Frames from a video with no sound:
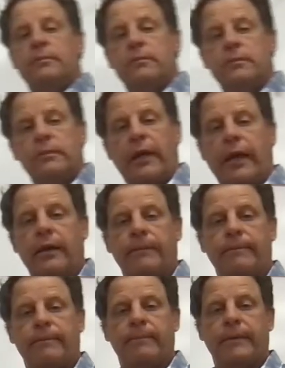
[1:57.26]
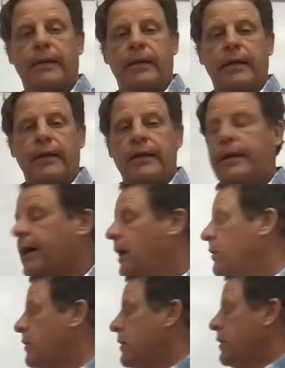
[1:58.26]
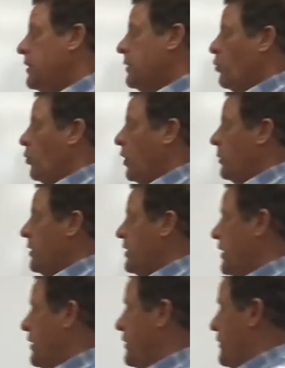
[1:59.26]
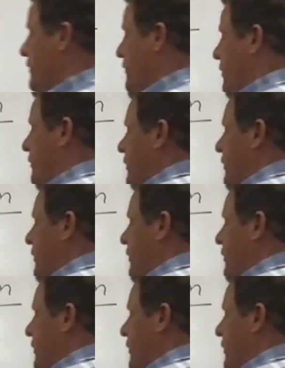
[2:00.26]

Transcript: Okay. Now, when we did it the first